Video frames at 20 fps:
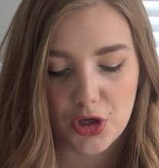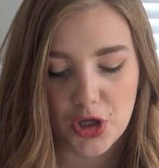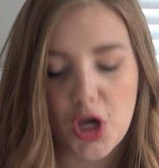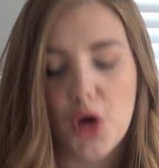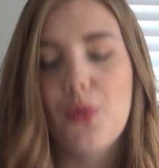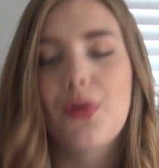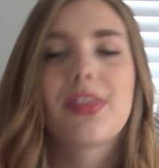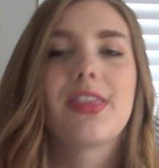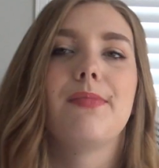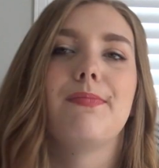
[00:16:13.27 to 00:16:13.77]

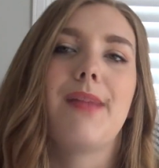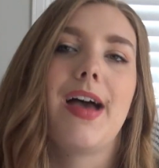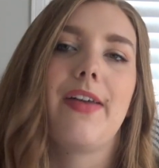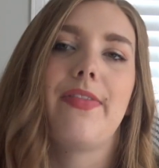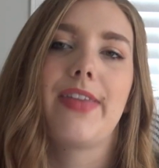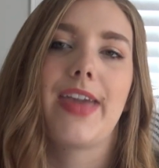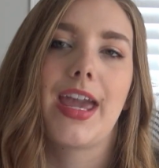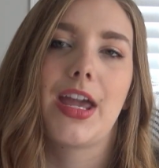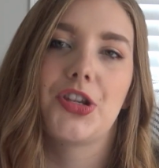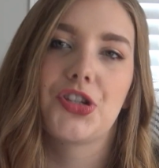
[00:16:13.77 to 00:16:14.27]
Go with the
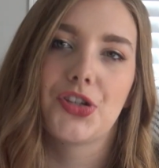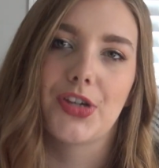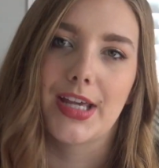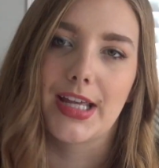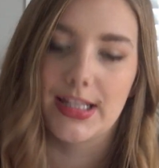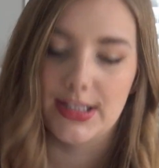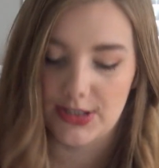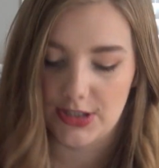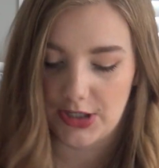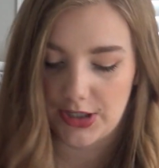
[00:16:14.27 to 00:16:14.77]
men, the angel
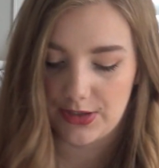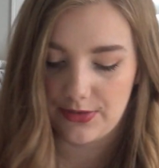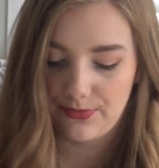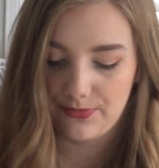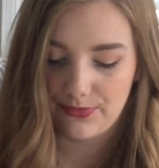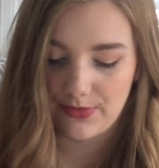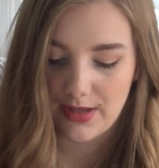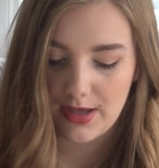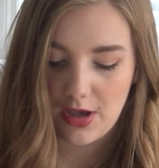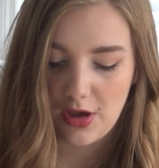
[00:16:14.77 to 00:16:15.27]
answered,
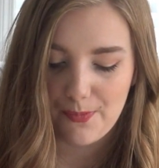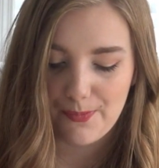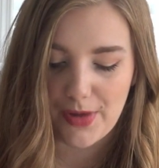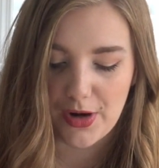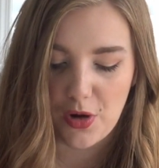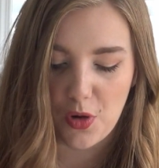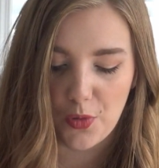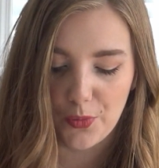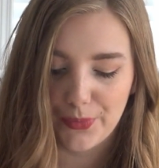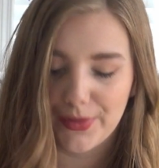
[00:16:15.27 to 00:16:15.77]

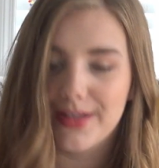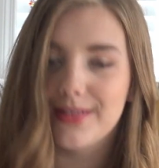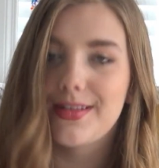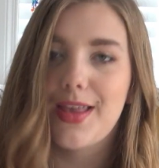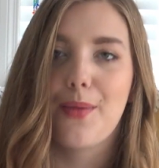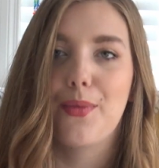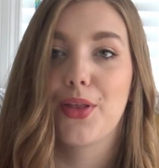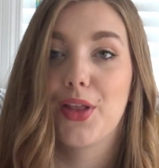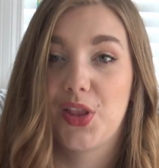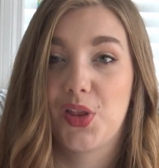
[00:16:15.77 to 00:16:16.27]
but only
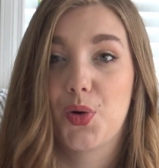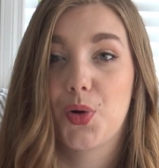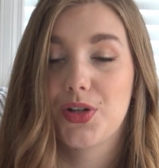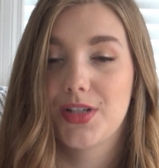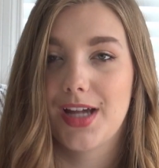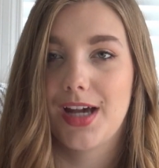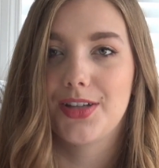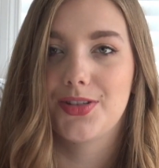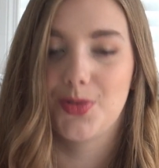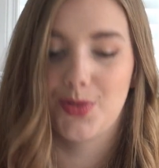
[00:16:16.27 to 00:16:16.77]
say what the Lord
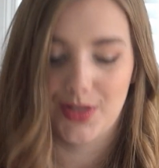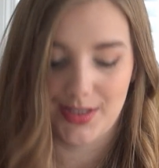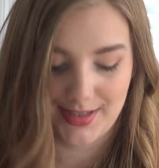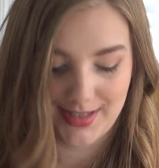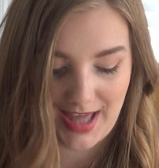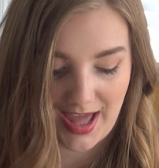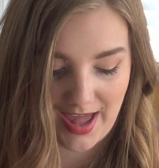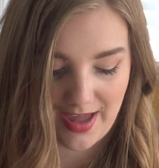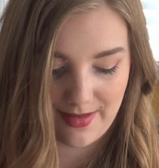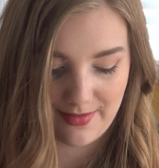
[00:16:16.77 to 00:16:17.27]
tells you to
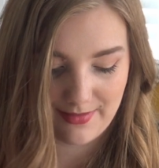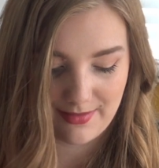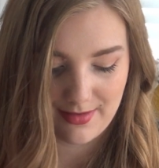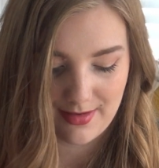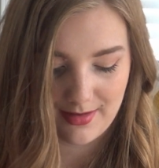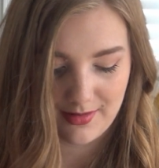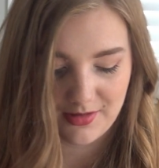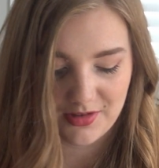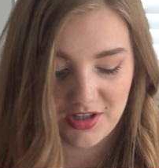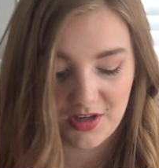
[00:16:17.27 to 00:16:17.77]
say.
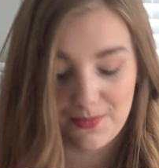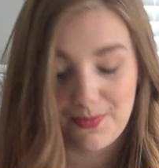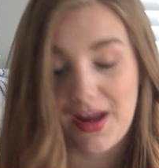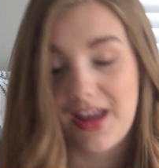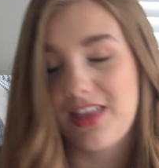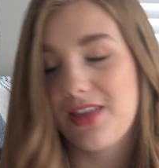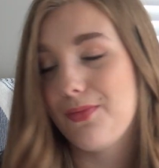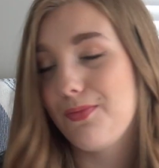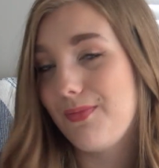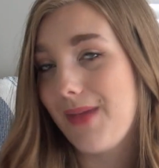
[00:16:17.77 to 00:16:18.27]
So
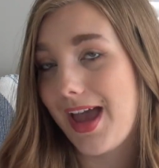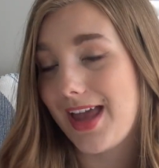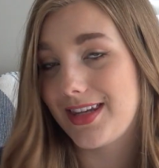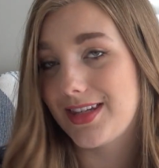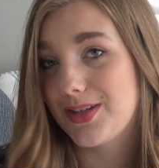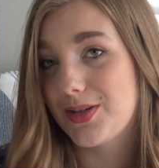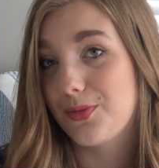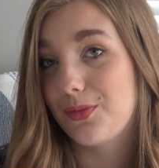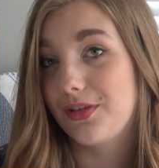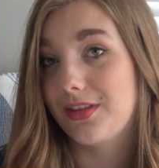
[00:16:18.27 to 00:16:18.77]
Balaam
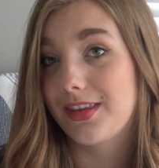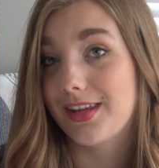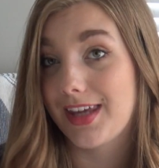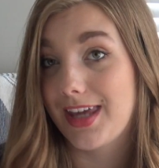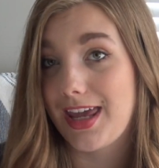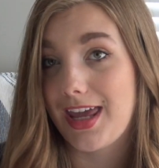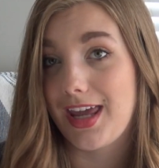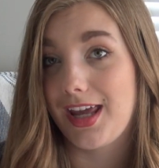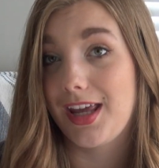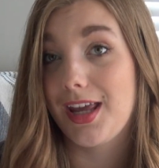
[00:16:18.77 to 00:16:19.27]
met with
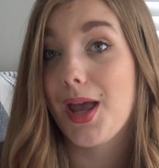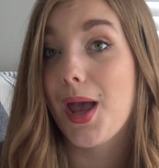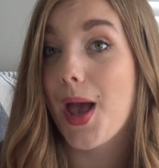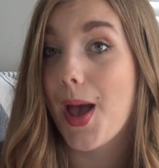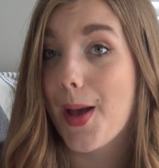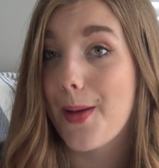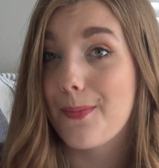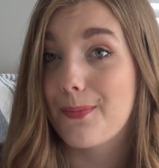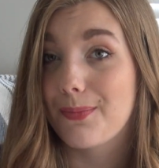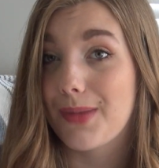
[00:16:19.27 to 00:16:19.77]
King
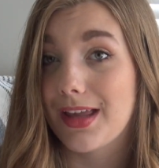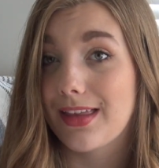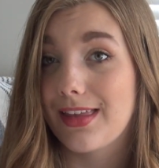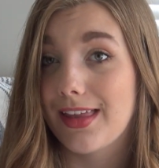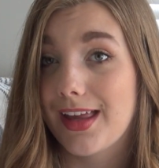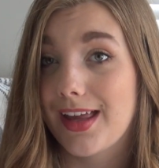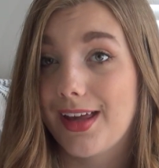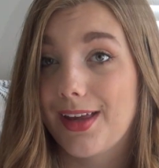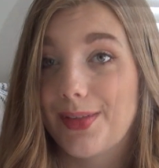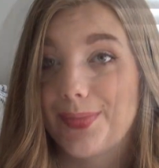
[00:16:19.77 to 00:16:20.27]

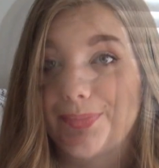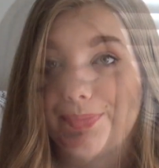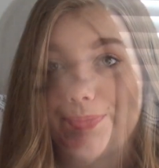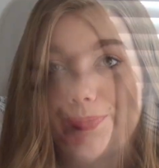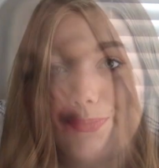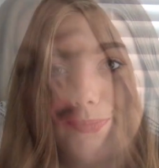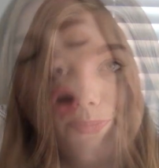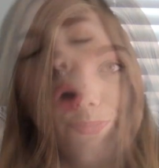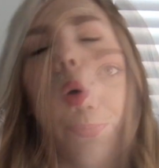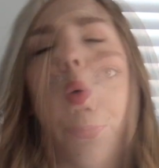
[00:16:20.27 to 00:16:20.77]
Balak.
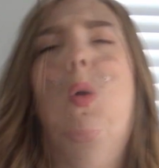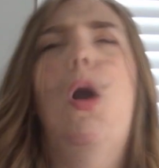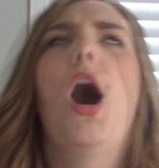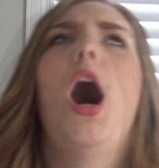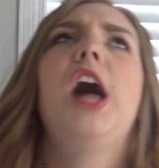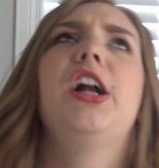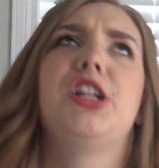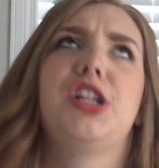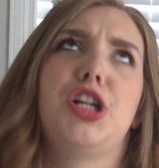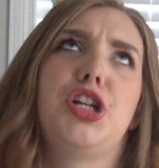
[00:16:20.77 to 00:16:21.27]

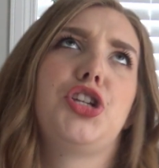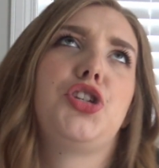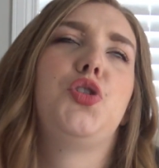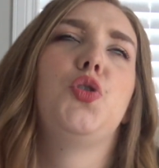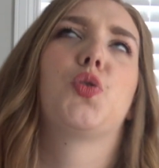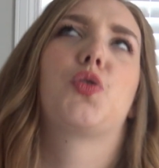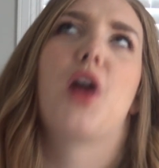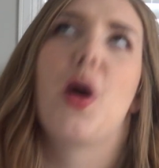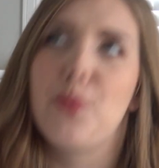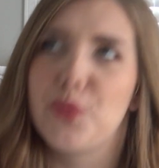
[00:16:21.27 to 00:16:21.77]
Why didn't
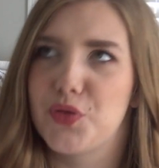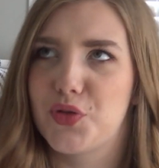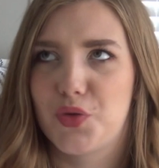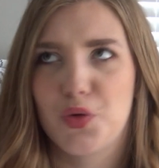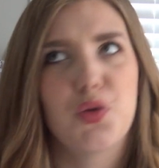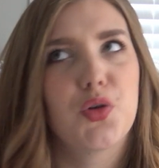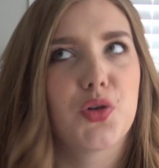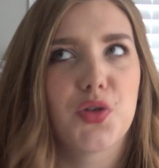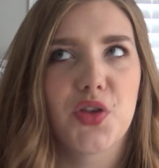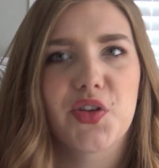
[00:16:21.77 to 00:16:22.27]
you come
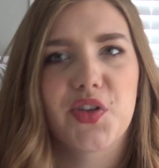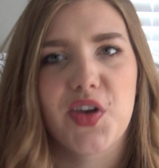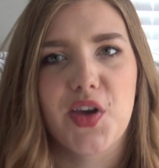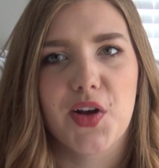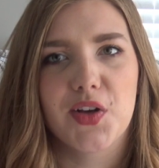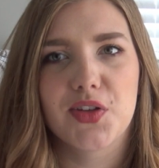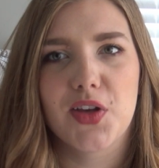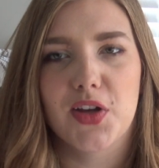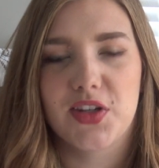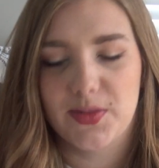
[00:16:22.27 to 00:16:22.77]
sooner? The
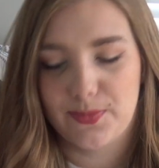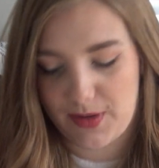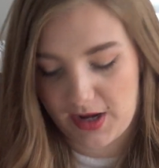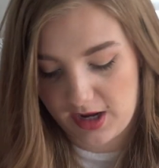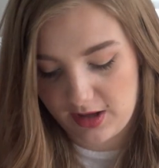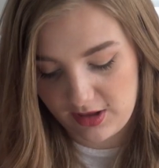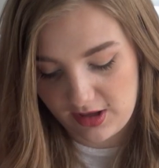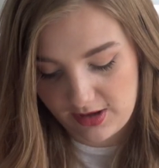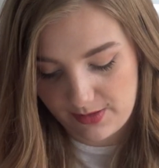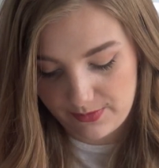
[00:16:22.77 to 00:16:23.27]
king said to
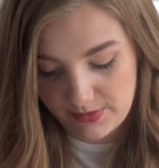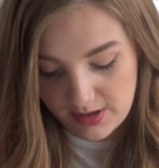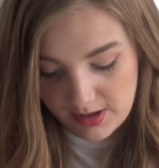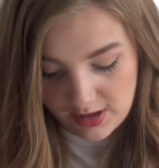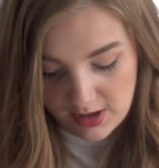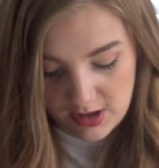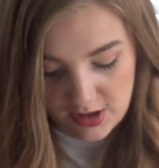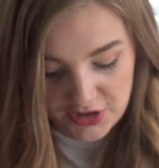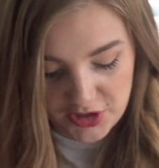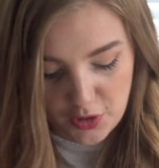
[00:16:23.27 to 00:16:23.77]
Balaam.
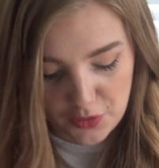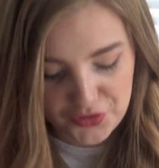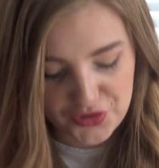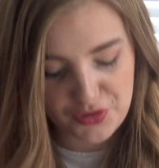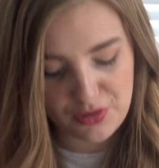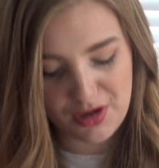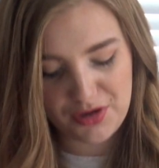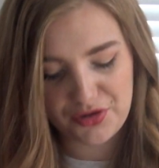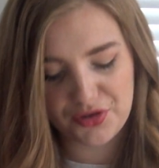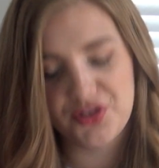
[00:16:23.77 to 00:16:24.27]
Don't
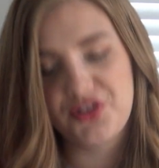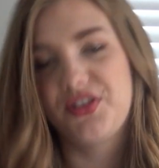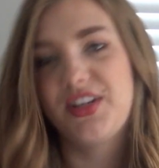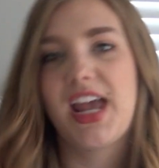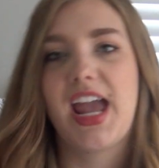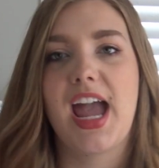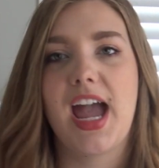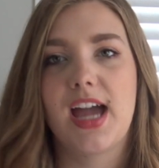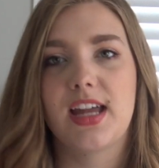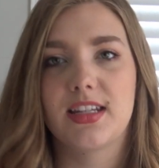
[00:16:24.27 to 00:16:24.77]
you
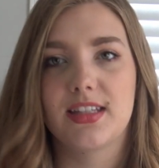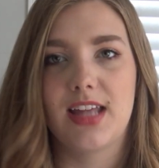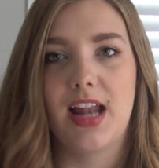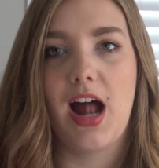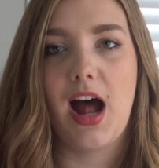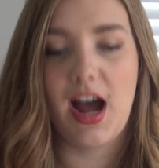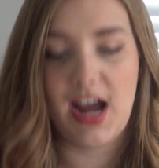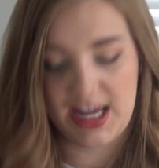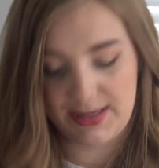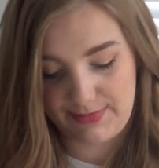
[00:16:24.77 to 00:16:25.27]
understand that
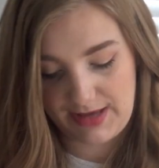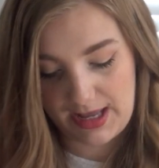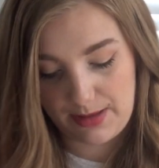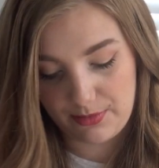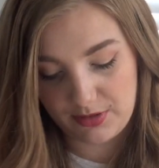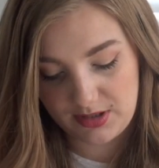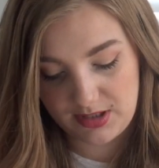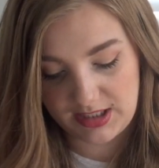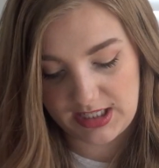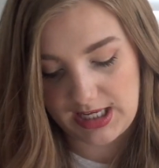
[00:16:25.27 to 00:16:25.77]
I am
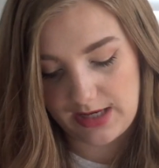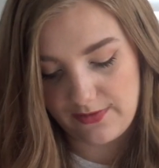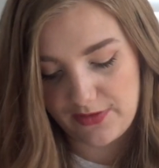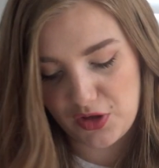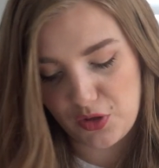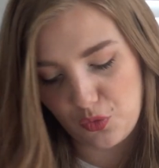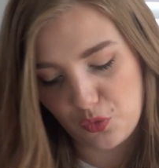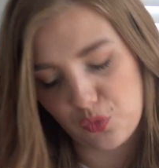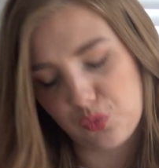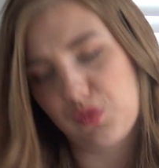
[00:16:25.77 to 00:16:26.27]
able to give
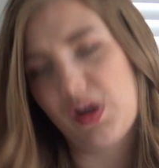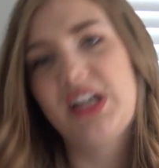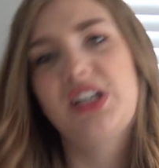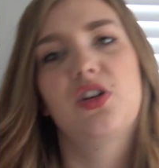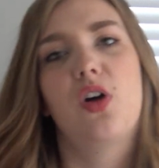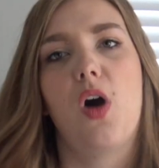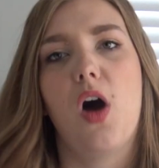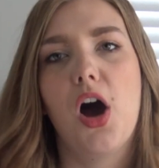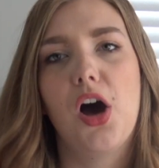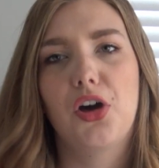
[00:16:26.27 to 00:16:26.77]
you
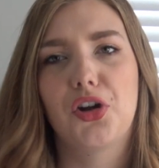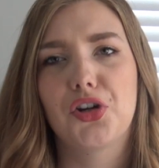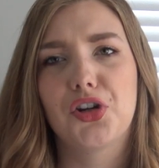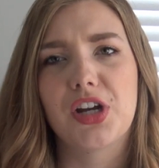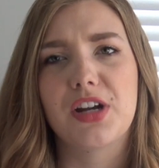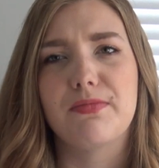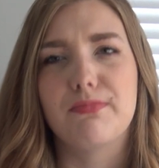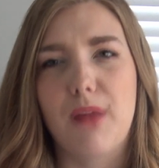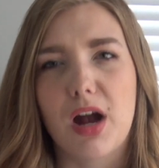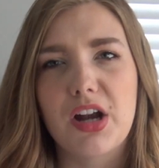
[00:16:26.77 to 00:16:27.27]
great honor
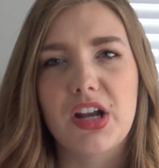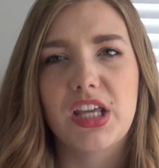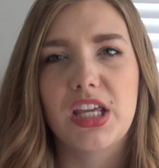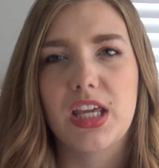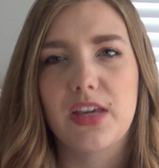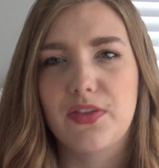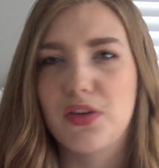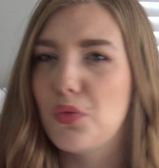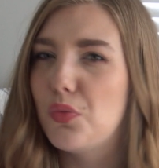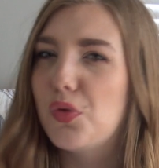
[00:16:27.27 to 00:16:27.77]
and
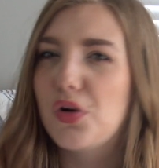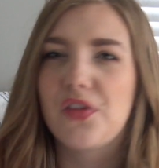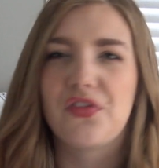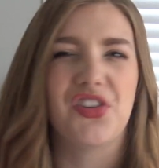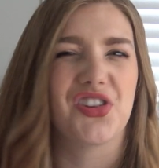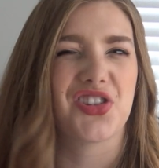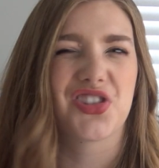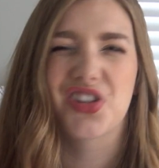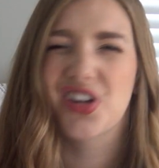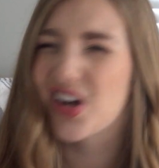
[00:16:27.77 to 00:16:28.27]
money if you would have
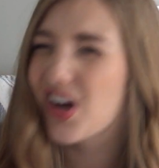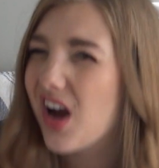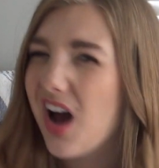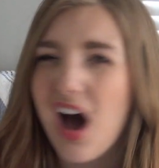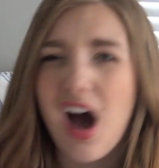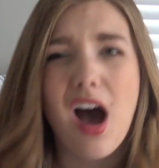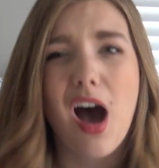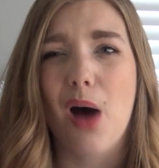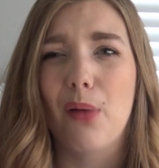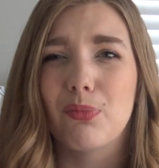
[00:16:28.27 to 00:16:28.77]
just
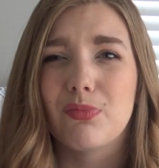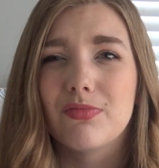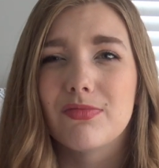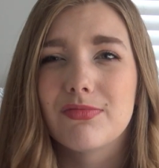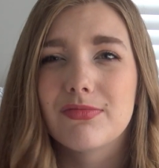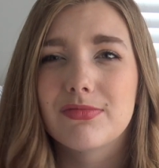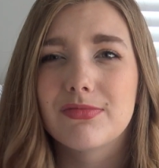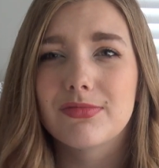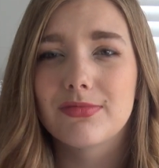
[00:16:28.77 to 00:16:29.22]
come?